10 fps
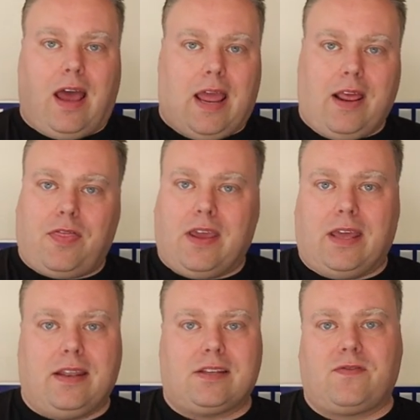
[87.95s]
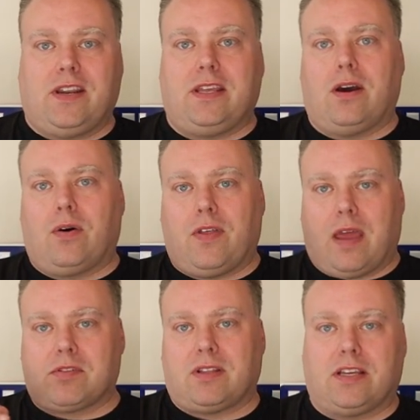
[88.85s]
Anything in this video,
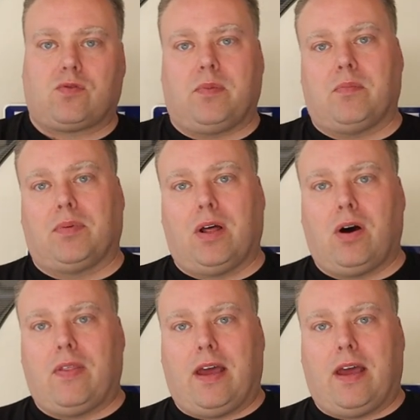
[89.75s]
the Amazon links will be below.